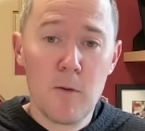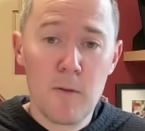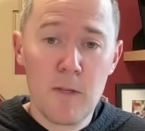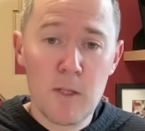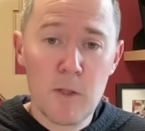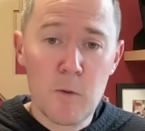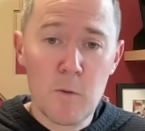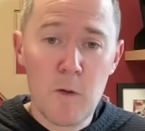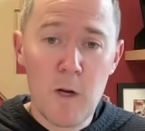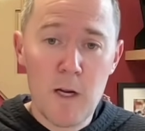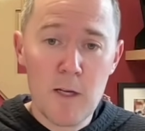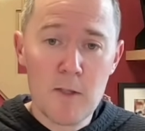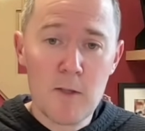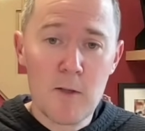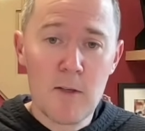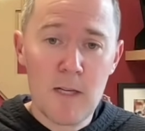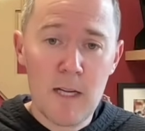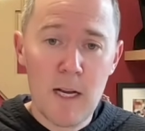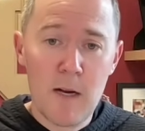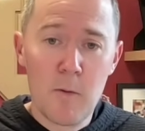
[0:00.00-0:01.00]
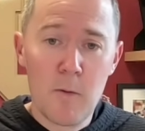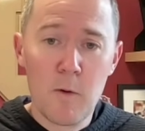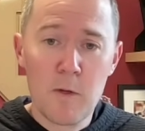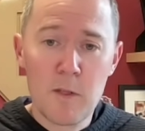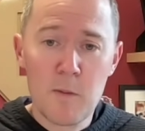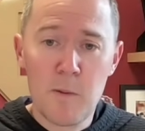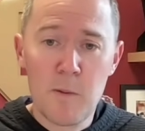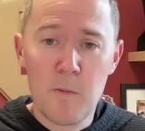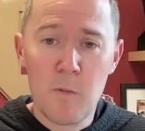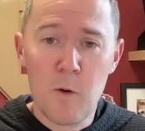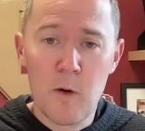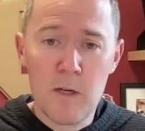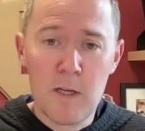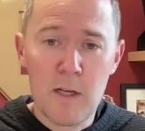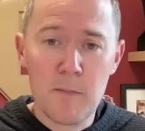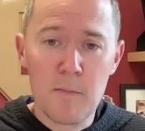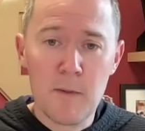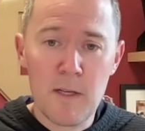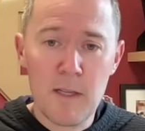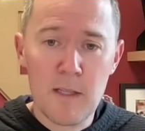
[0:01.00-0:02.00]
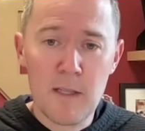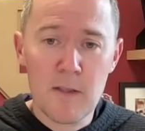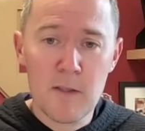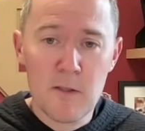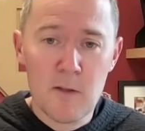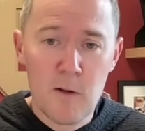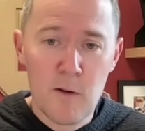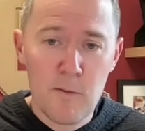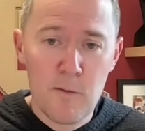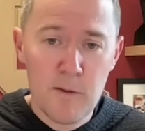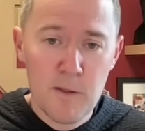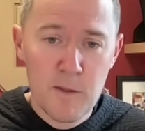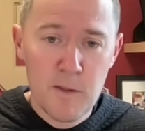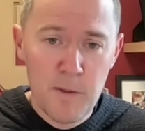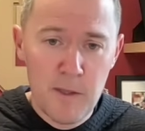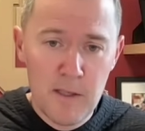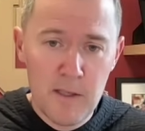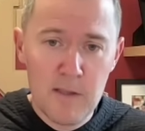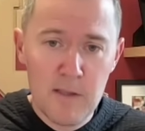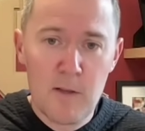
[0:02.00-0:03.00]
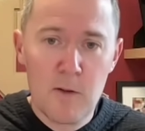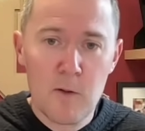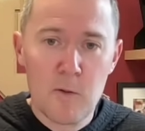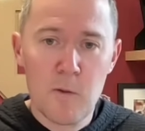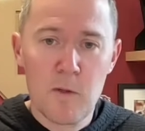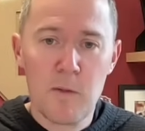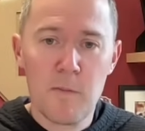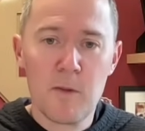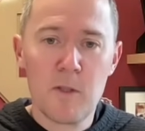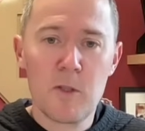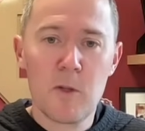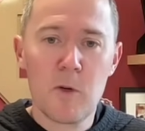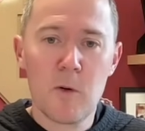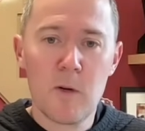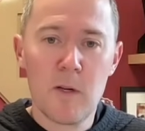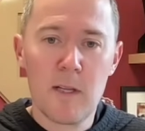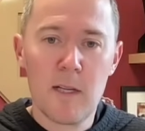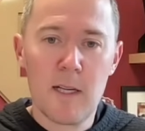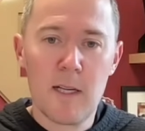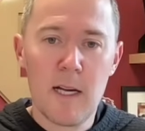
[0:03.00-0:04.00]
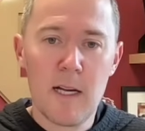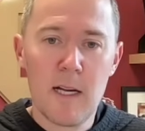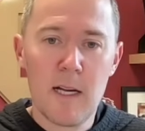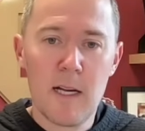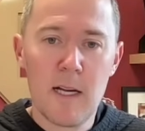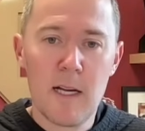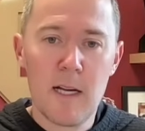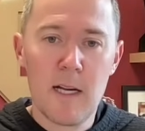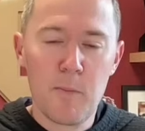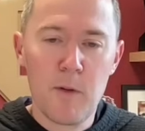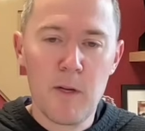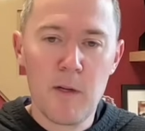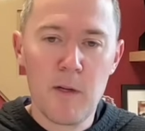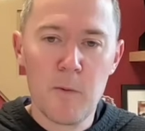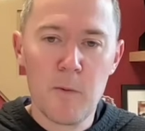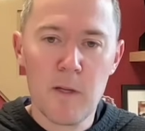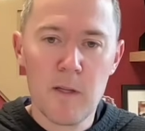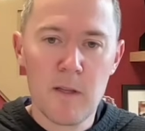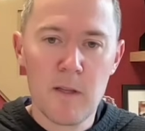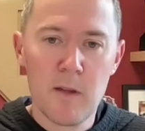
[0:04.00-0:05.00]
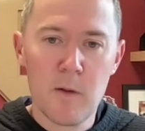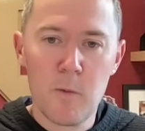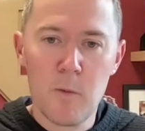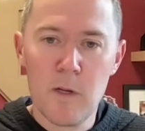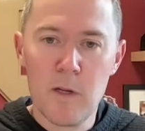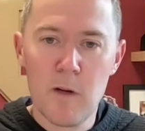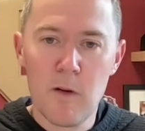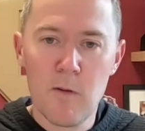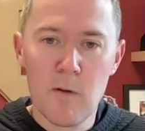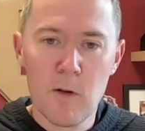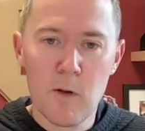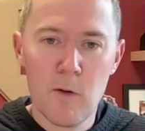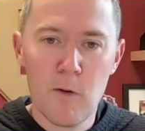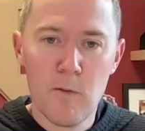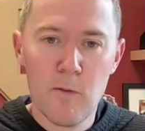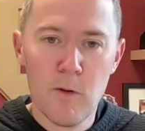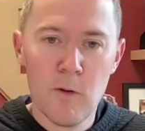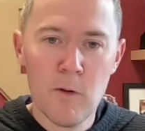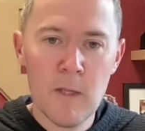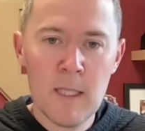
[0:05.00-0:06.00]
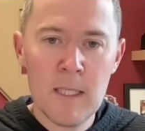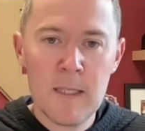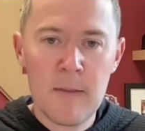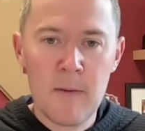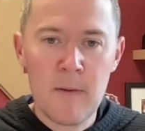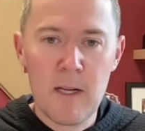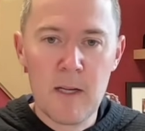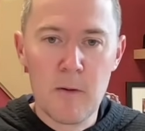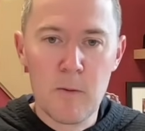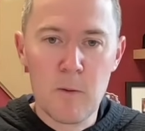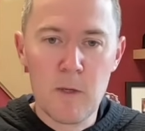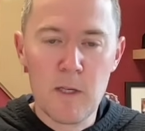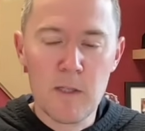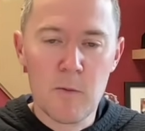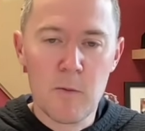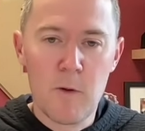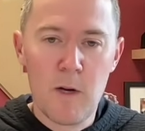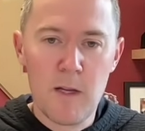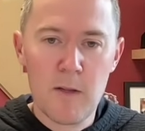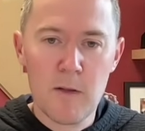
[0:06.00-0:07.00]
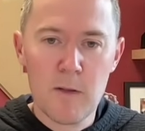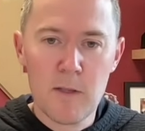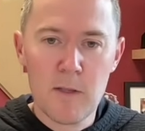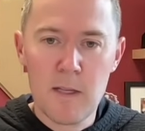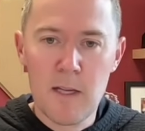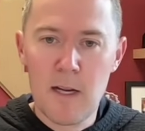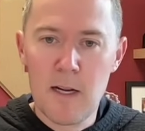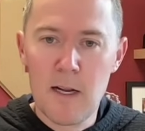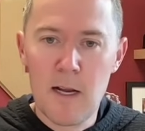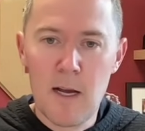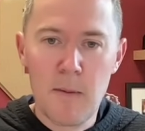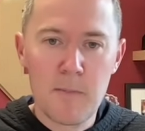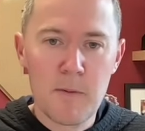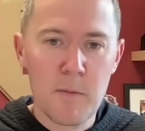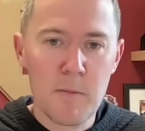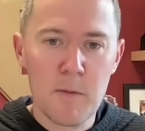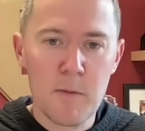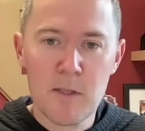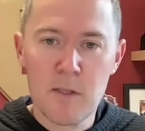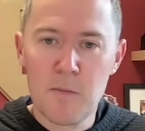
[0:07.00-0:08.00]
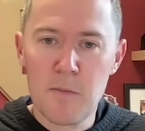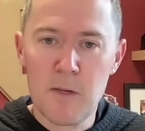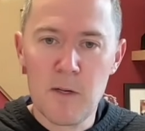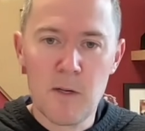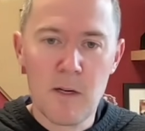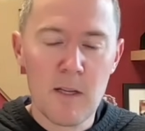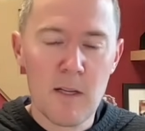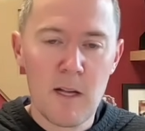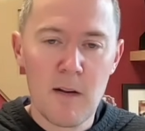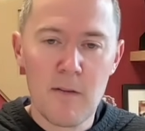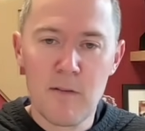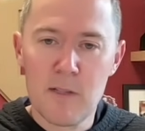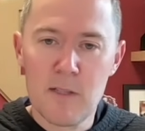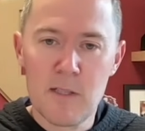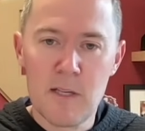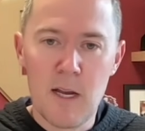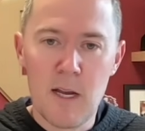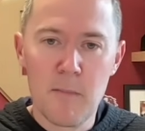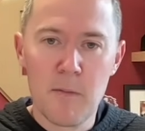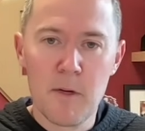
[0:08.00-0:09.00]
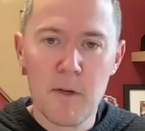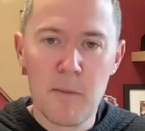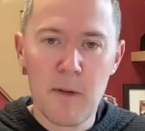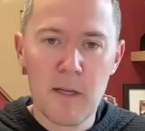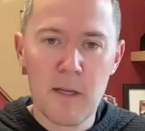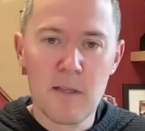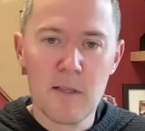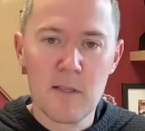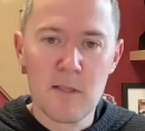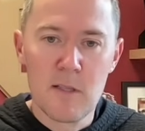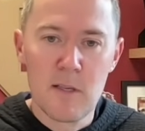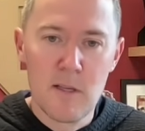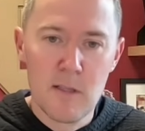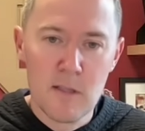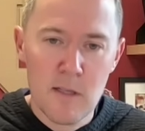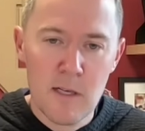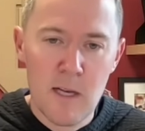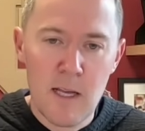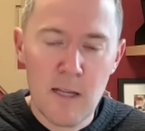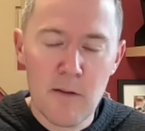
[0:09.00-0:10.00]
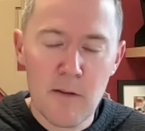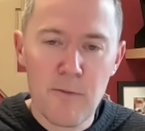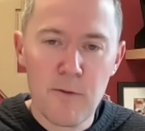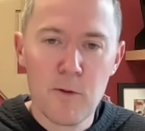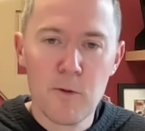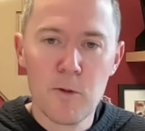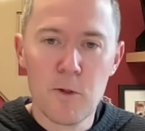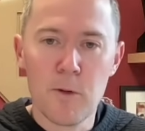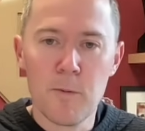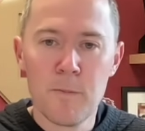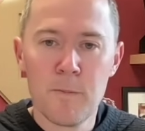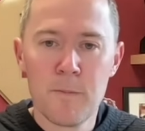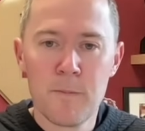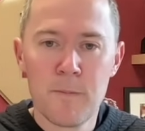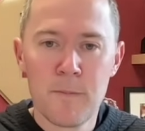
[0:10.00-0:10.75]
this roster and kind of what's been working beneath the surface, because those were the majority of the guys that we played with in the win over Louisville, and the reason why there's a lot of optimism here and a lot of excitement about this season and the future.